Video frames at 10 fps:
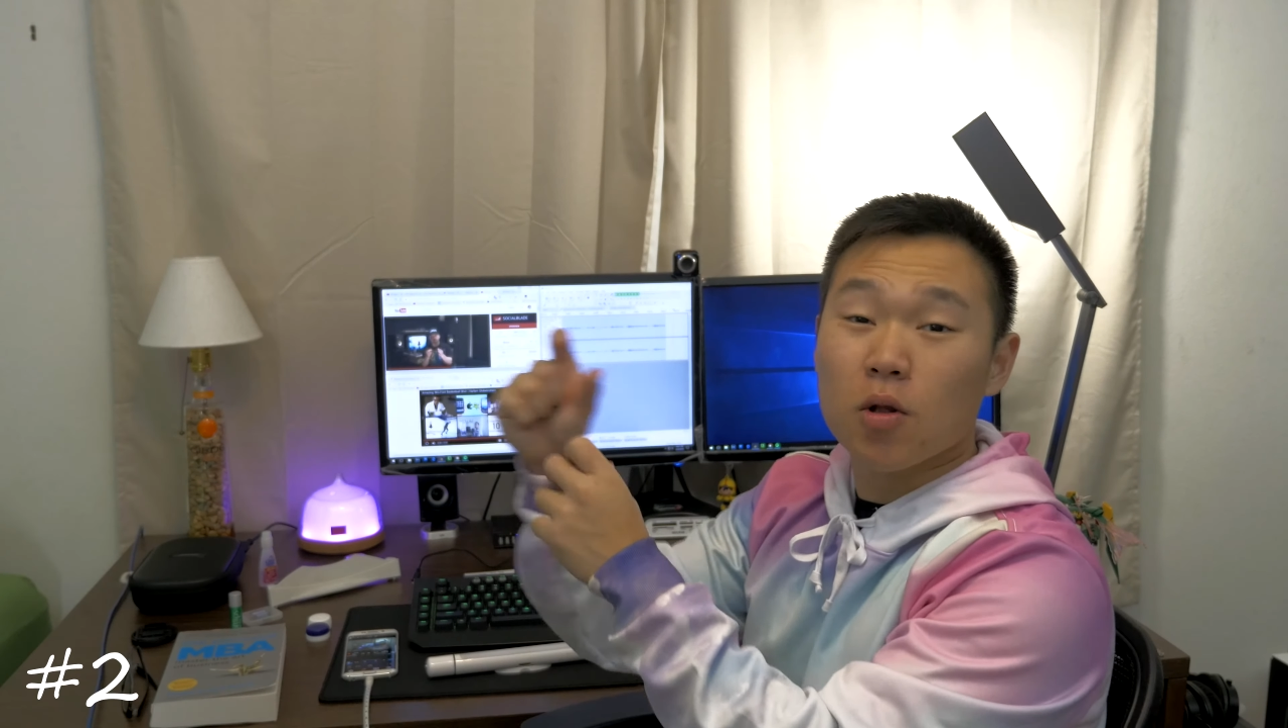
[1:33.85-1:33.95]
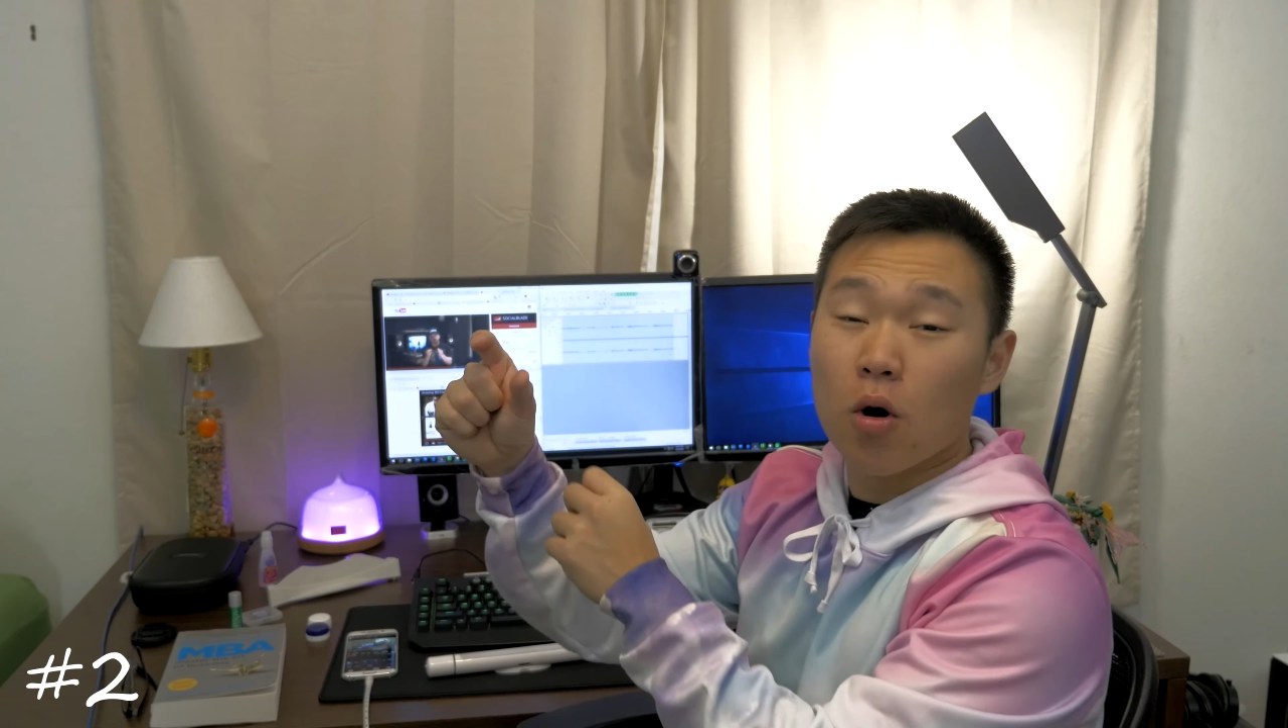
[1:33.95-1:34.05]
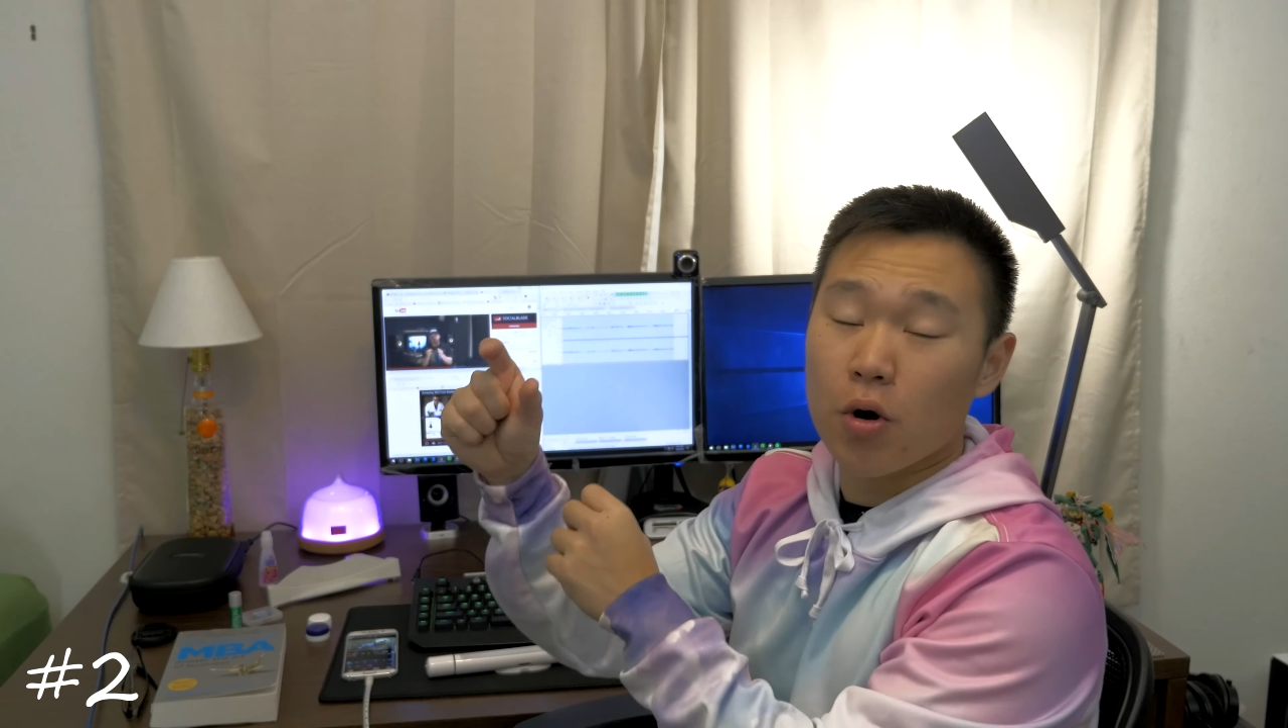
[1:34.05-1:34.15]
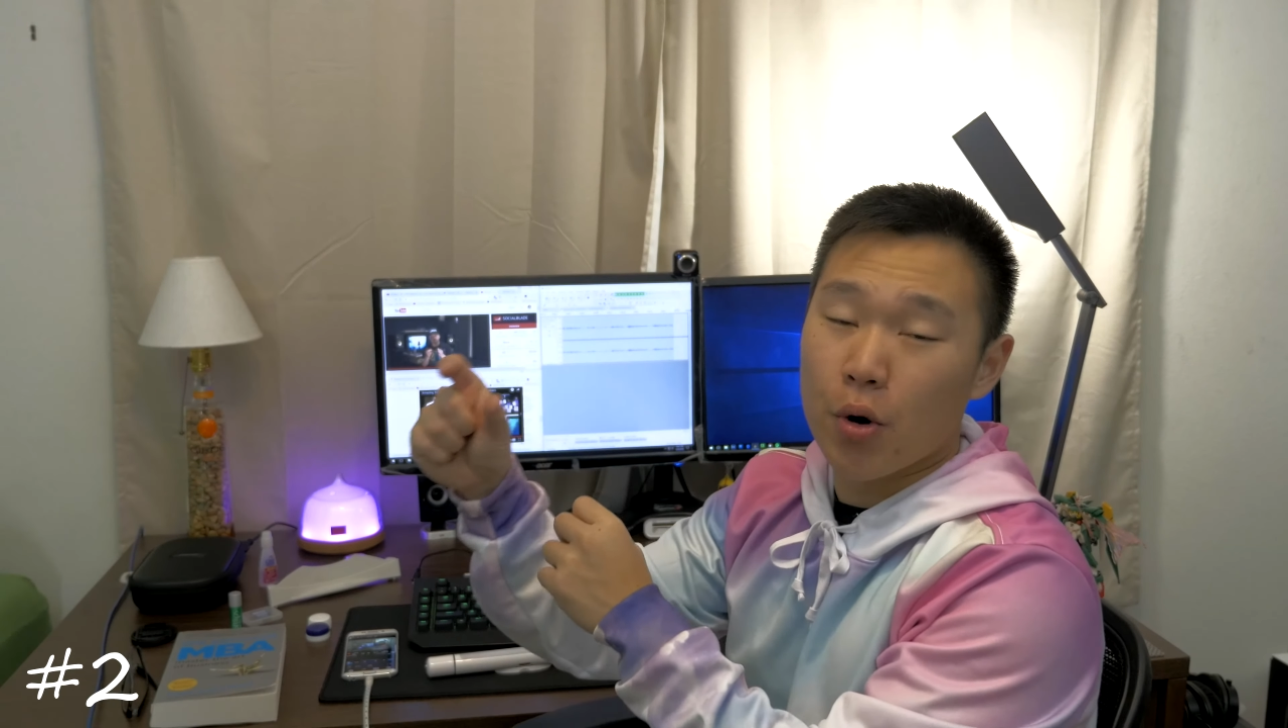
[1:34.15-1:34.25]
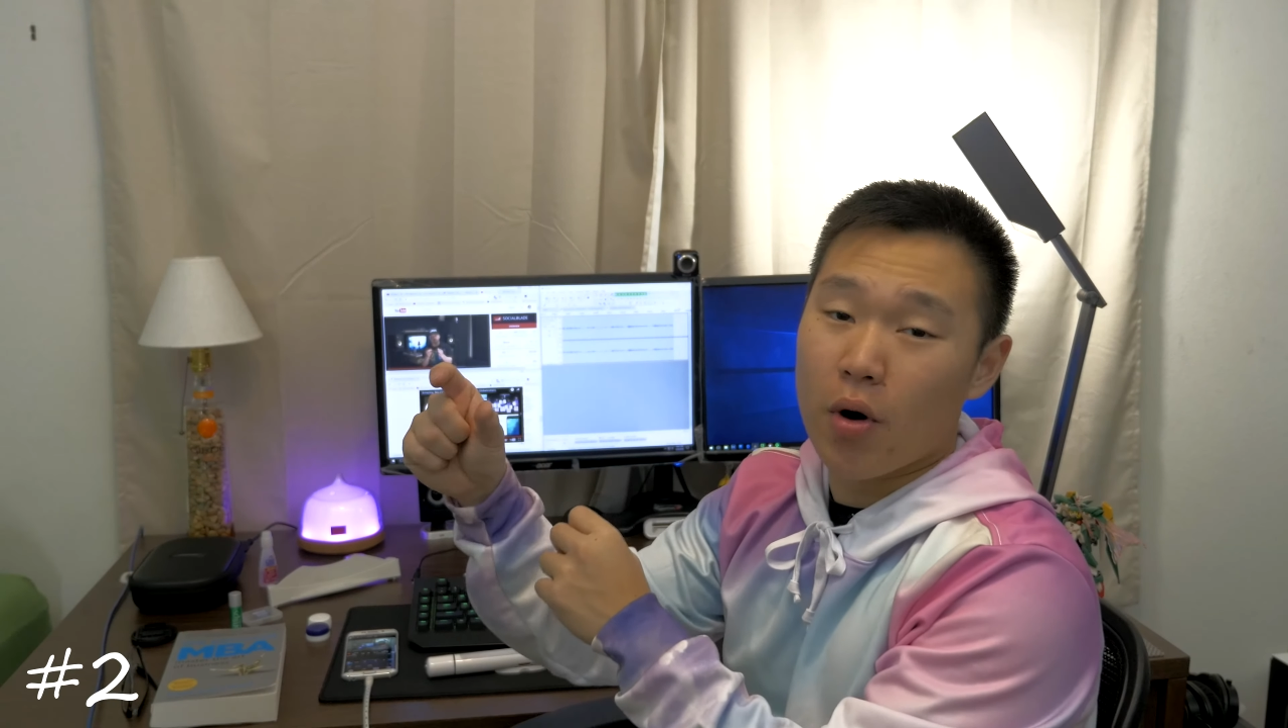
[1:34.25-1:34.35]

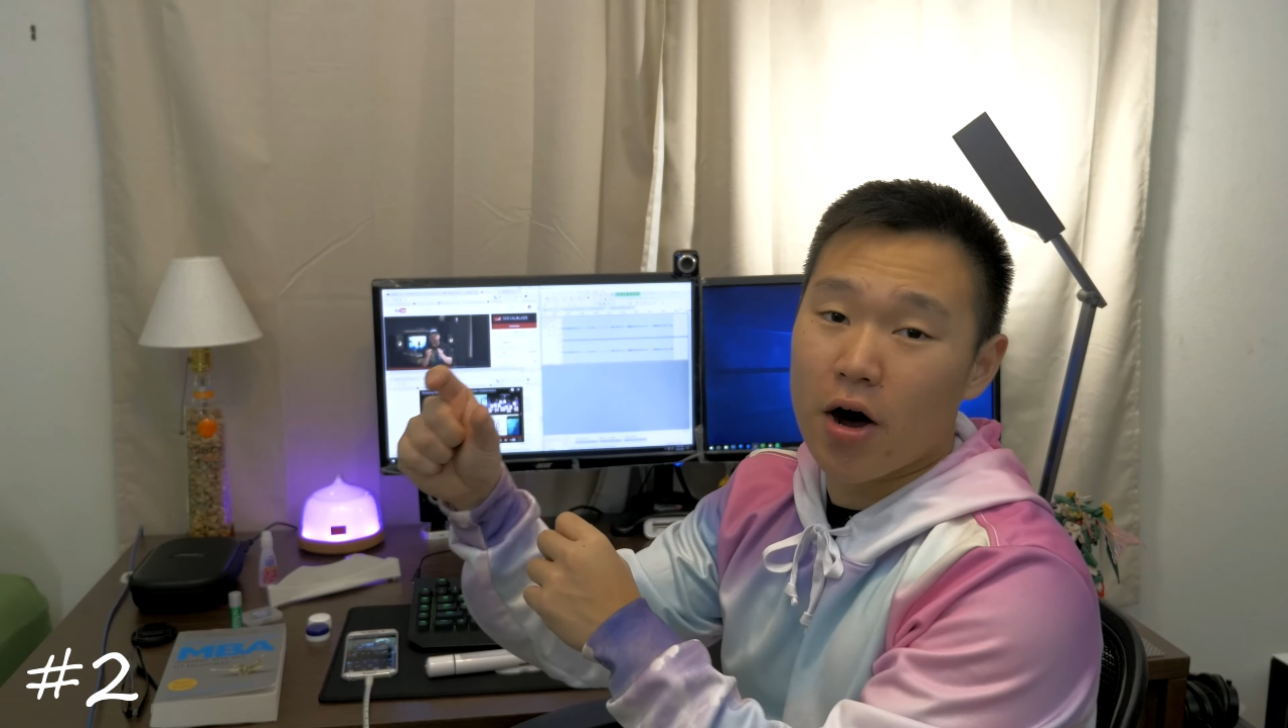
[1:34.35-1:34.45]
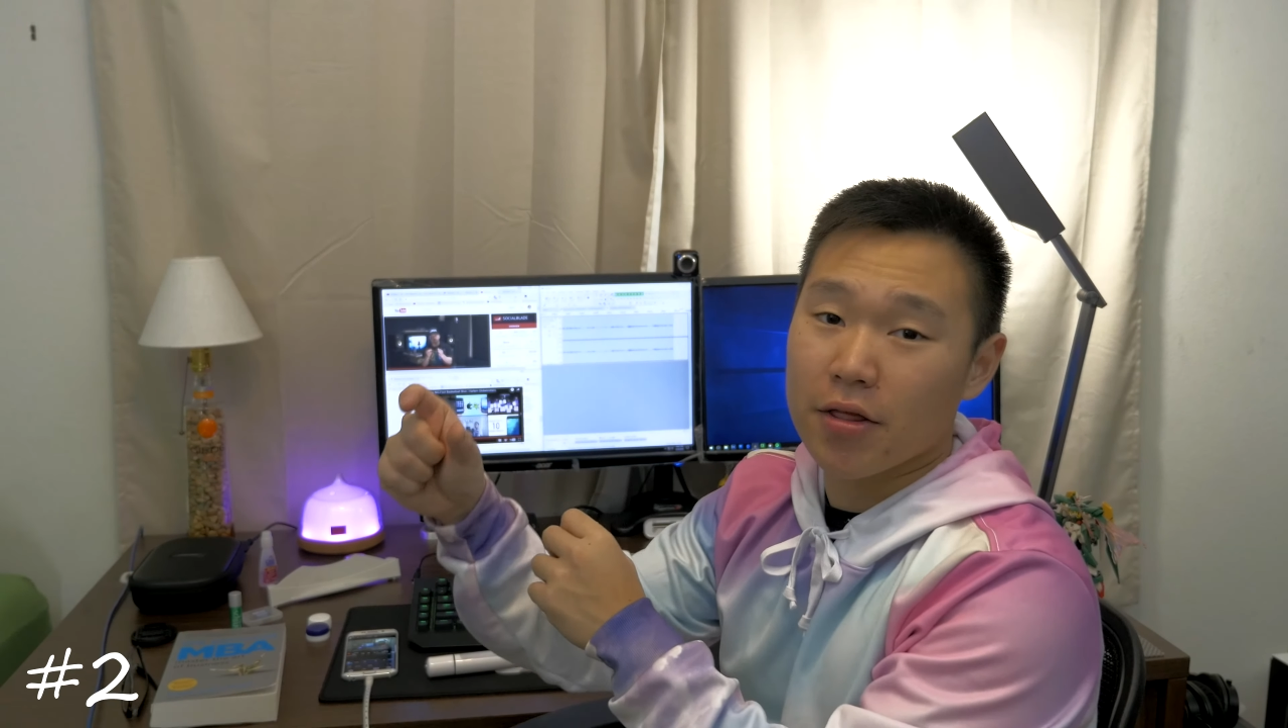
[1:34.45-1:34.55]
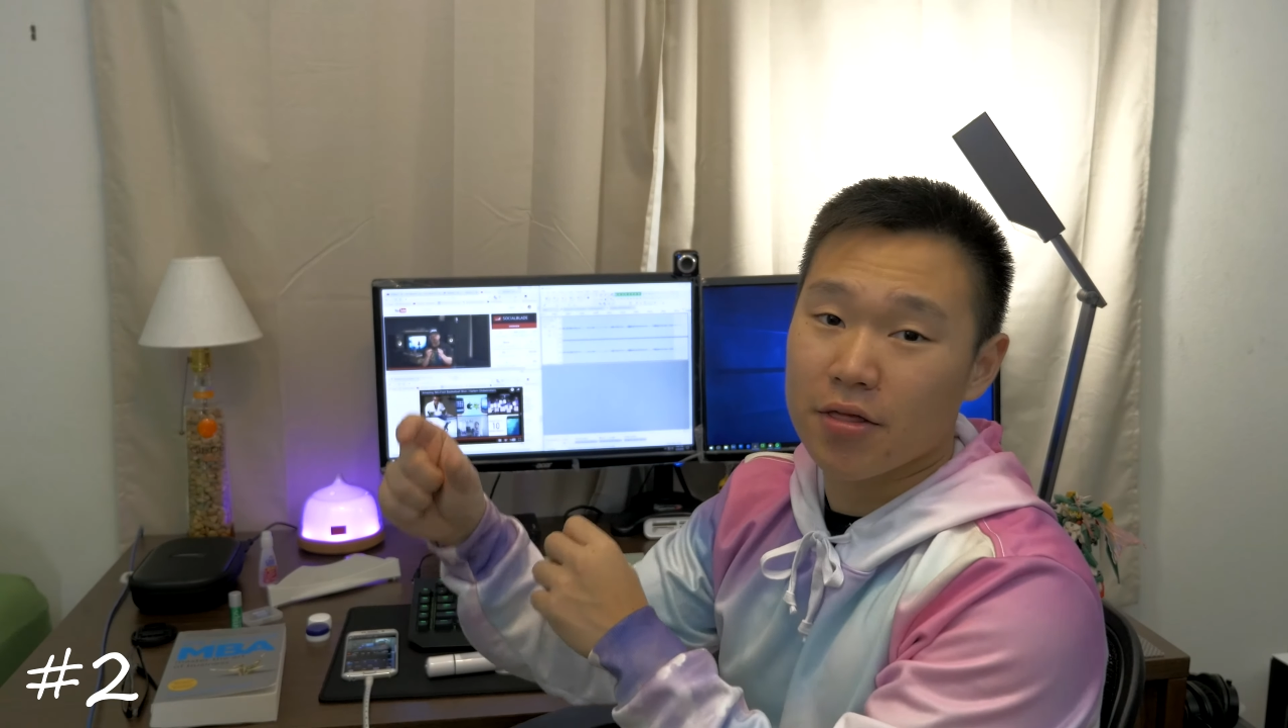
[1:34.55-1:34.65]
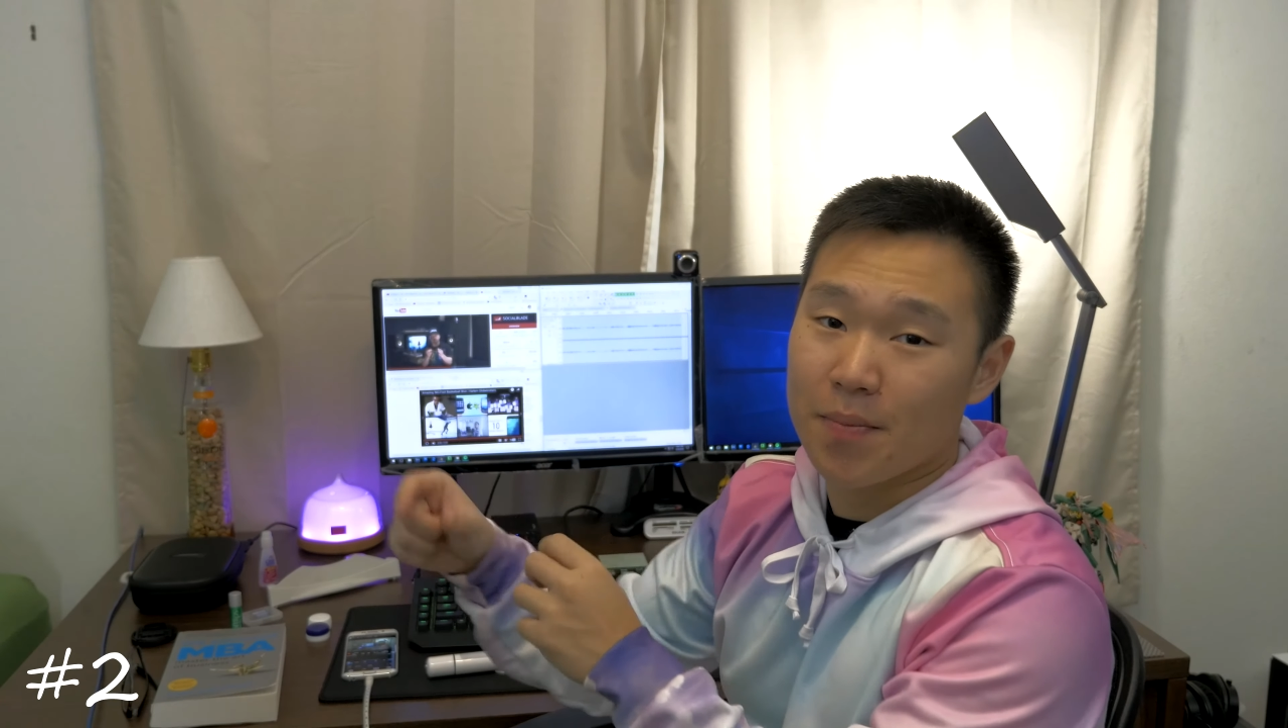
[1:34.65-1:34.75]
logo on